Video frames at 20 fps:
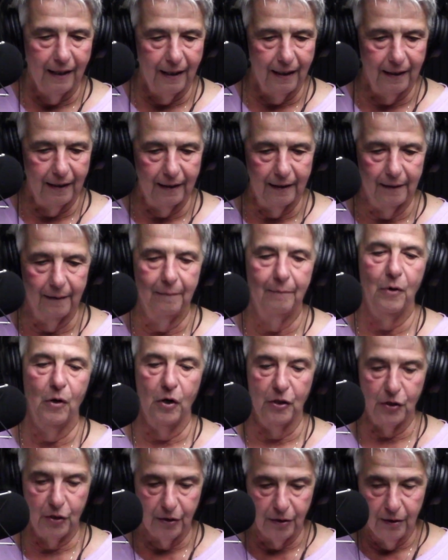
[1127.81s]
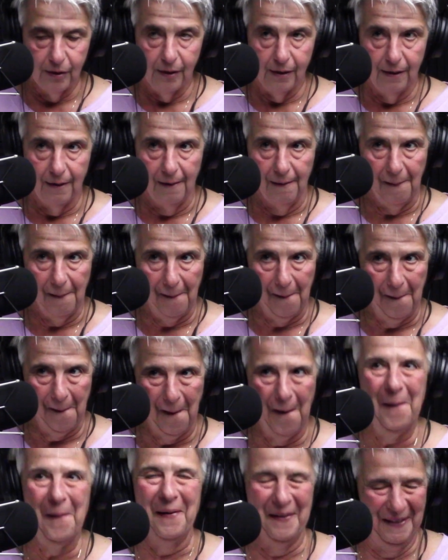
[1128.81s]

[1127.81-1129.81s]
We know that day, right?